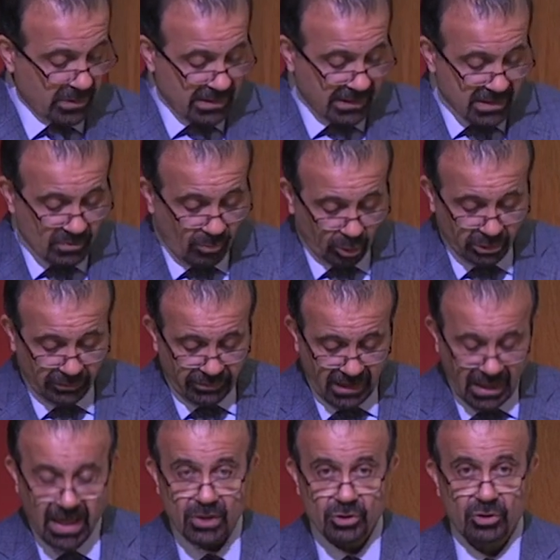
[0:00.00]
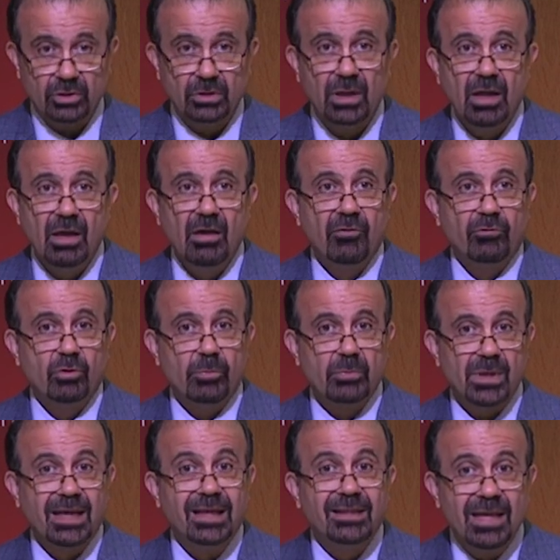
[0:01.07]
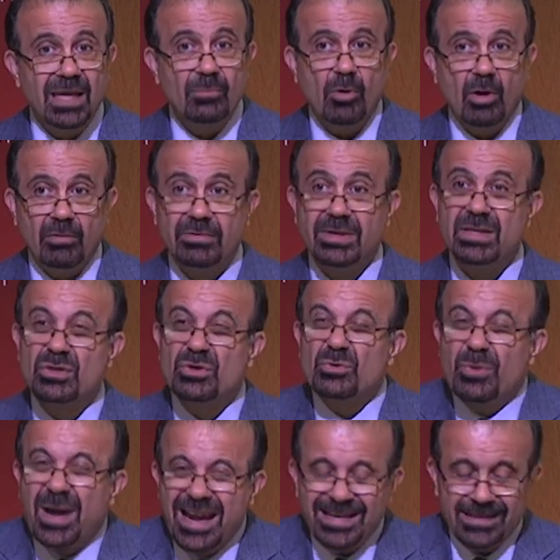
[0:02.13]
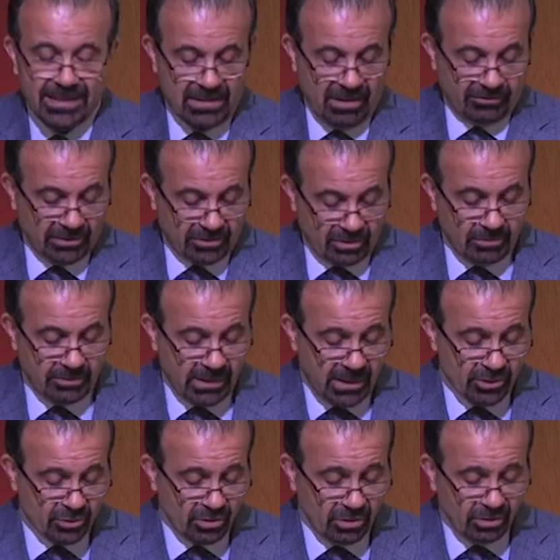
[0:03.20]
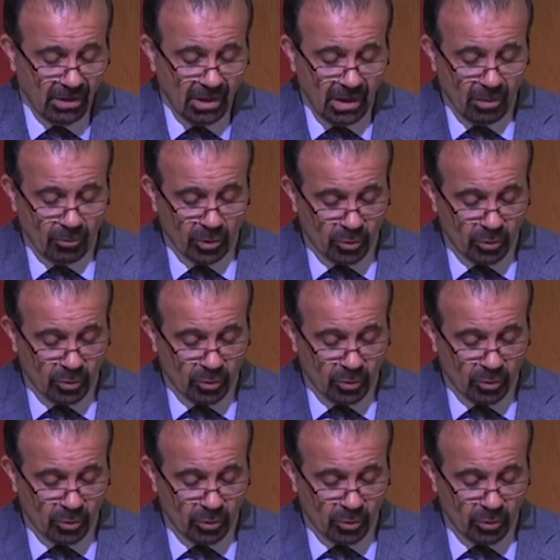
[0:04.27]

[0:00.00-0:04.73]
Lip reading: was its modification from the claim of Israeli self-determination,